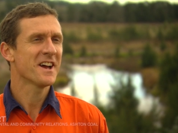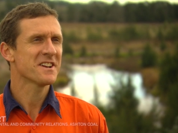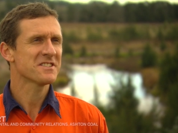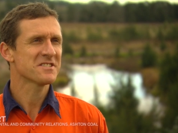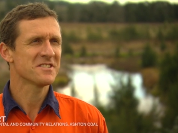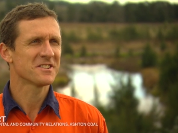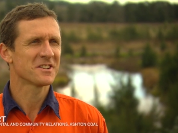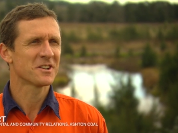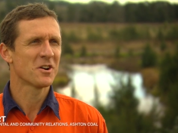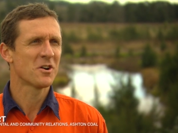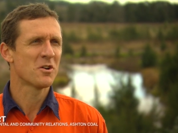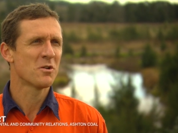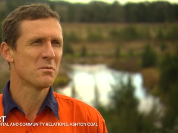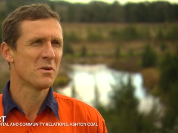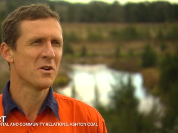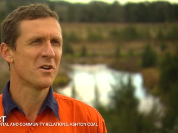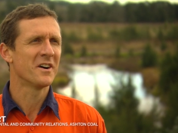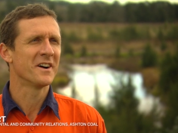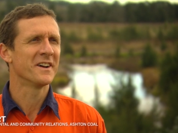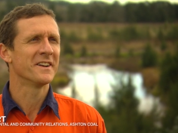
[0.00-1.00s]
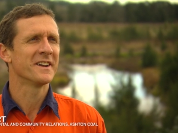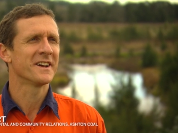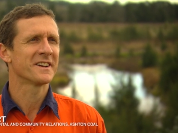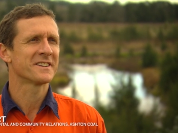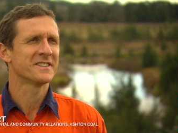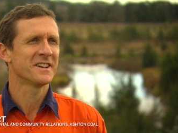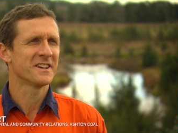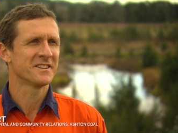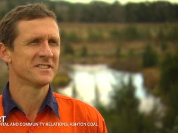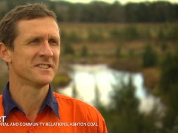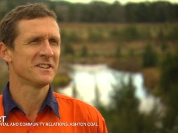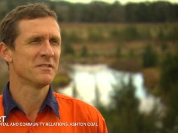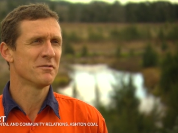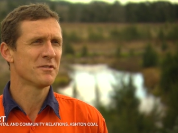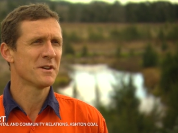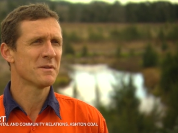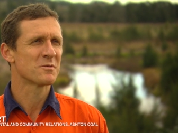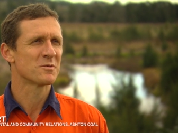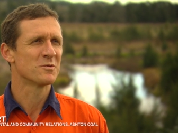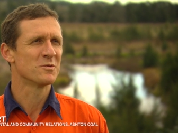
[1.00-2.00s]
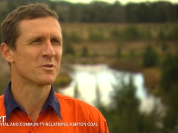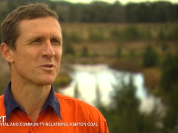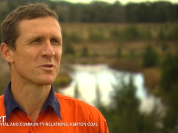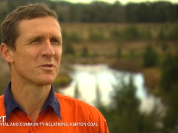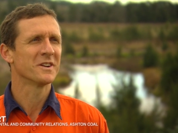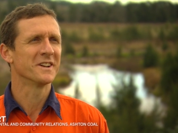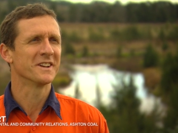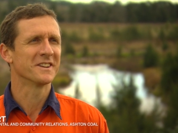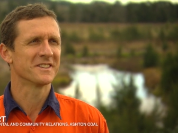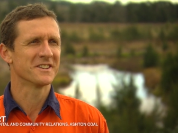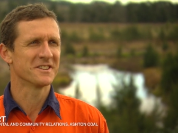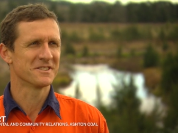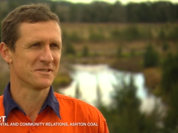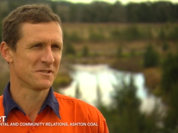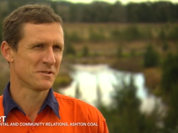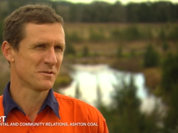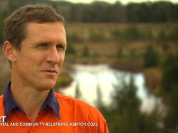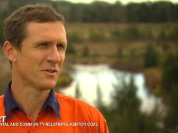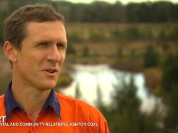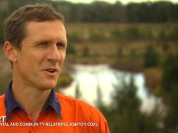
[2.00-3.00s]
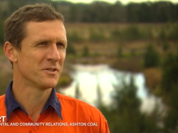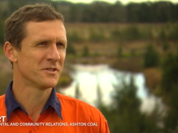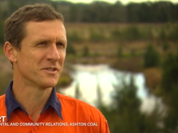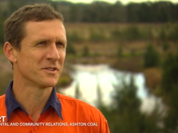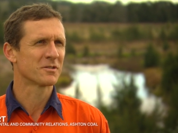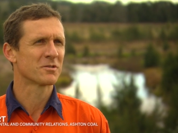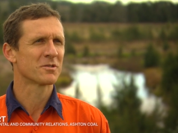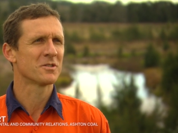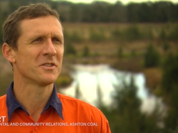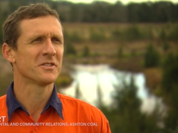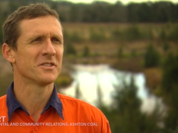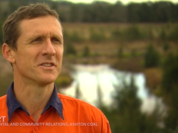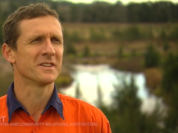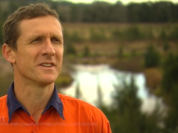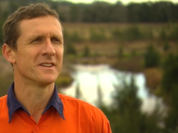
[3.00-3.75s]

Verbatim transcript: Ashton Coal Mine actually has an ephemeral creek that flows across it.